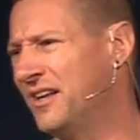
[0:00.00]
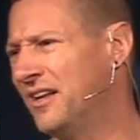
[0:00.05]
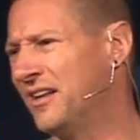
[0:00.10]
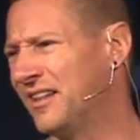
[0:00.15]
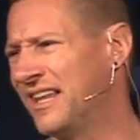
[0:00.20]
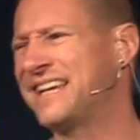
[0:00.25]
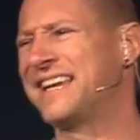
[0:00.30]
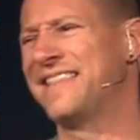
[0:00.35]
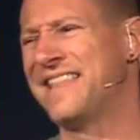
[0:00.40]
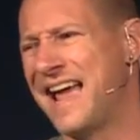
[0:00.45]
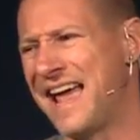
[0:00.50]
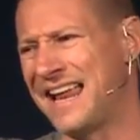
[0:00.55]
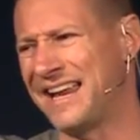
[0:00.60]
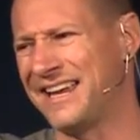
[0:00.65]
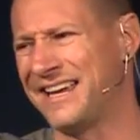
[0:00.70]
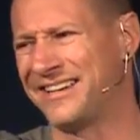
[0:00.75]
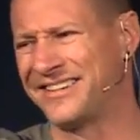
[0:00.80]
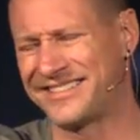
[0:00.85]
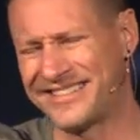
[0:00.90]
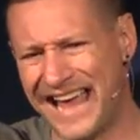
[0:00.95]
Like in that
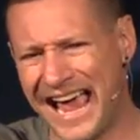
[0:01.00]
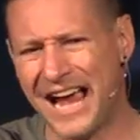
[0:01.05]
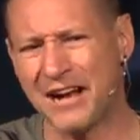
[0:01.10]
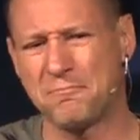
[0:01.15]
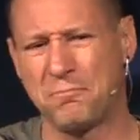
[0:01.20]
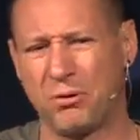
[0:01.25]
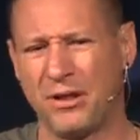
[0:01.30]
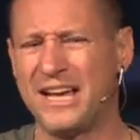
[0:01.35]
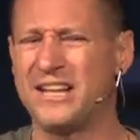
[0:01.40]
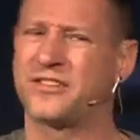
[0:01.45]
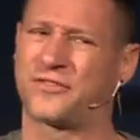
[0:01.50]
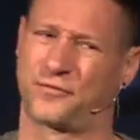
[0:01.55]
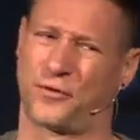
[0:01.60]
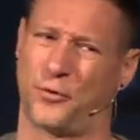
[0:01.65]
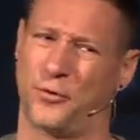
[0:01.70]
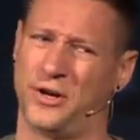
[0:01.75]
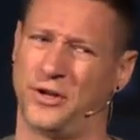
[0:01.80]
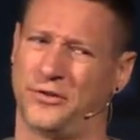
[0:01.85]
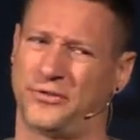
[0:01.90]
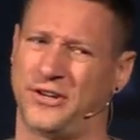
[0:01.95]
exact place for
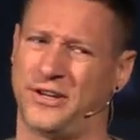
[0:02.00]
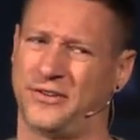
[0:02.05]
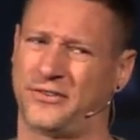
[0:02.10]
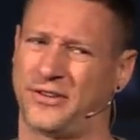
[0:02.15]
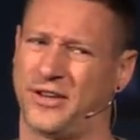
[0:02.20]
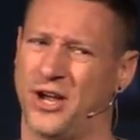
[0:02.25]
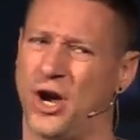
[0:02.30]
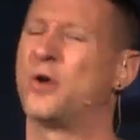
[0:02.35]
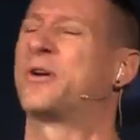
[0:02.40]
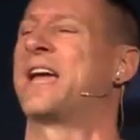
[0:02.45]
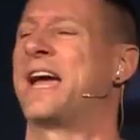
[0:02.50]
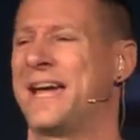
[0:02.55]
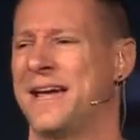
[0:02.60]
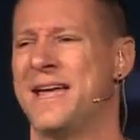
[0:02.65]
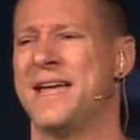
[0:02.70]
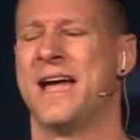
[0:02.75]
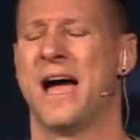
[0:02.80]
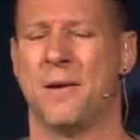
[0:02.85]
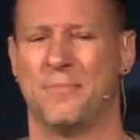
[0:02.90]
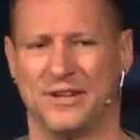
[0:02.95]
realsies? Okay,
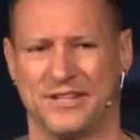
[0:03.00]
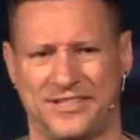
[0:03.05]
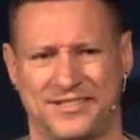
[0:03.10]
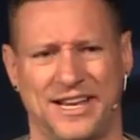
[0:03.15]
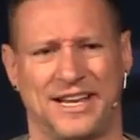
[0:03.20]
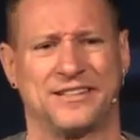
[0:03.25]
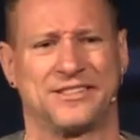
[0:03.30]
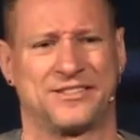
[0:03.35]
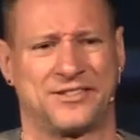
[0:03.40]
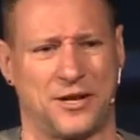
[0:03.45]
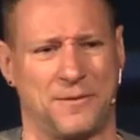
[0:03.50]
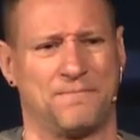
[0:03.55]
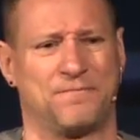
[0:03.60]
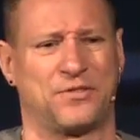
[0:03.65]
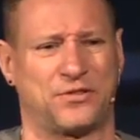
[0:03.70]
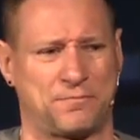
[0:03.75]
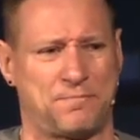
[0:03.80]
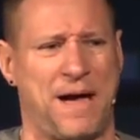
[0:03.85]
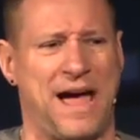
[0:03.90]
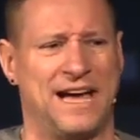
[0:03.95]
I'm going to send some
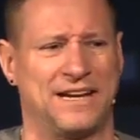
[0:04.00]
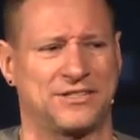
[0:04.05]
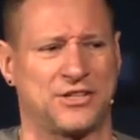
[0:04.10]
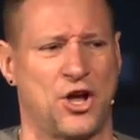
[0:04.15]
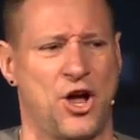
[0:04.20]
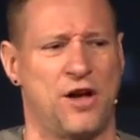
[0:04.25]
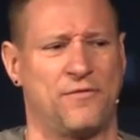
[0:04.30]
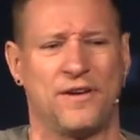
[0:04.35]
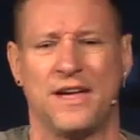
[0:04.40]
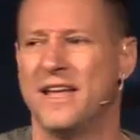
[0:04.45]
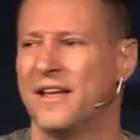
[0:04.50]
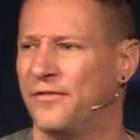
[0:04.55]
spies off.